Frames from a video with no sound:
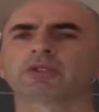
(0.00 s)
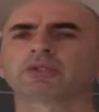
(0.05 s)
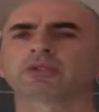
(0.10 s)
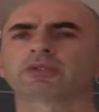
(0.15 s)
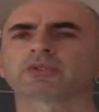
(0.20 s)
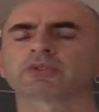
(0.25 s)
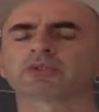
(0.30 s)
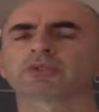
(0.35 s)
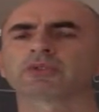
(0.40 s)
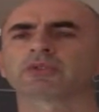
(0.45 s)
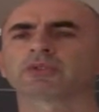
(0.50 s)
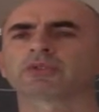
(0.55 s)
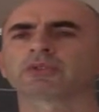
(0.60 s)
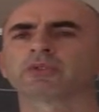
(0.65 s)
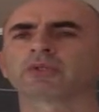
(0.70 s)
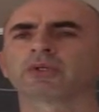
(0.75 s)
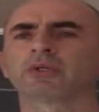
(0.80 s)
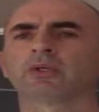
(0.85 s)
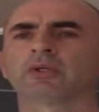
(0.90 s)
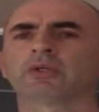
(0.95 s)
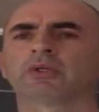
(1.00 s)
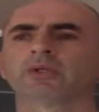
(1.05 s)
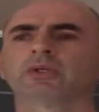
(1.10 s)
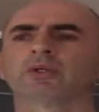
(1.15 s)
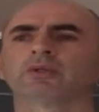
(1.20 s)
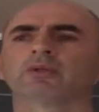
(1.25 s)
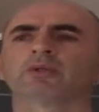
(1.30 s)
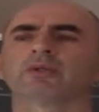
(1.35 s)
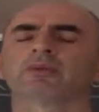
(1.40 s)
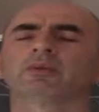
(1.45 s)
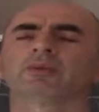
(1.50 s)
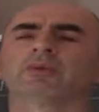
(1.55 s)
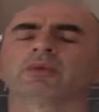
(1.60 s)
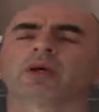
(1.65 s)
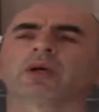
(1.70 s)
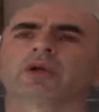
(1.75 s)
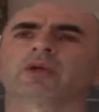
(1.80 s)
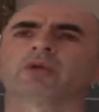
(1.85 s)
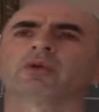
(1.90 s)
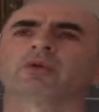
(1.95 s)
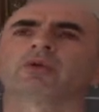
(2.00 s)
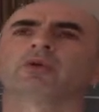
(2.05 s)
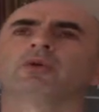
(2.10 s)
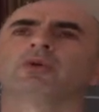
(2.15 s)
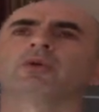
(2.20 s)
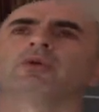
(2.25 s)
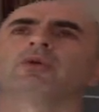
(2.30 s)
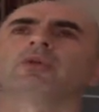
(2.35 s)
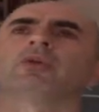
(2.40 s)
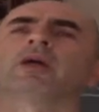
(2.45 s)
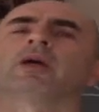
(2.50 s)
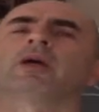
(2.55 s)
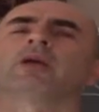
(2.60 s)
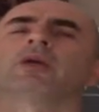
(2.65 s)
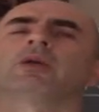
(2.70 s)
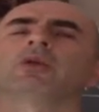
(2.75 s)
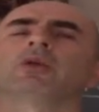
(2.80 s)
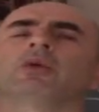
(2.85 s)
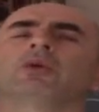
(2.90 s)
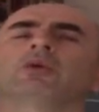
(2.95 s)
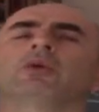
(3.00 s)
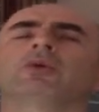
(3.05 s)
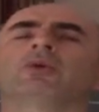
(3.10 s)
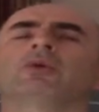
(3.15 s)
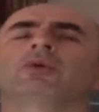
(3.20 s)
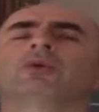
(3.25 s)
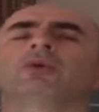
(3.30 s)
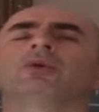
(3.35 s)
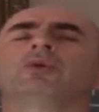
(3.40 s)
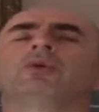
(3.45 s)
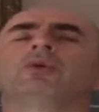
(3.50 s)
Higher, lift it up, higher, lift it up, higher, lift it